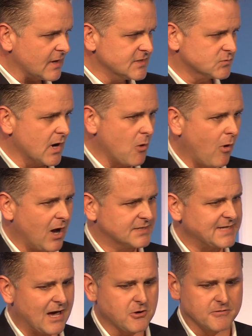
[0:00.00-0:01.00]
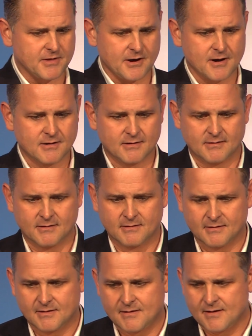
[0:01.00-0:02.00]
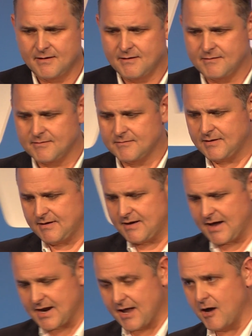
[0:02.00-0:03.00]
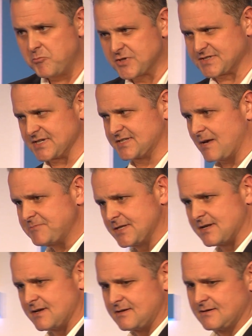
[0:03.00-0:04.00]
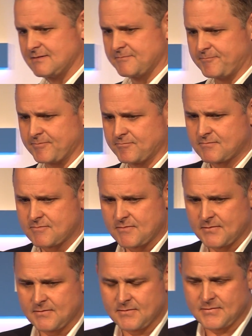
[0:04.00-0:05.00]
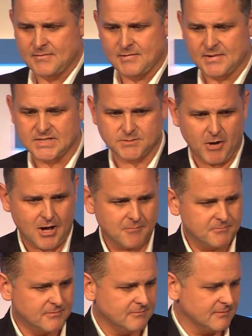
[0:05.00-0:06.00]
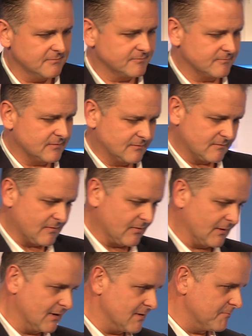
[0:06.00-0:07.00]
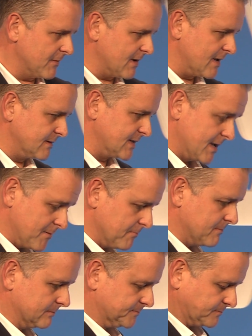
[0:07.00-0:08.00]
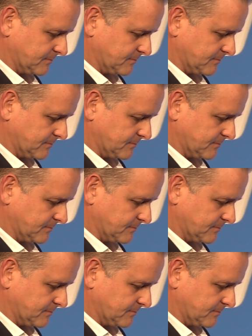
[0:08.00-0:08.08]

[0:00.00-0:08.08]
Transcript: is when I walked out of there and I almost accepted it. His mom and him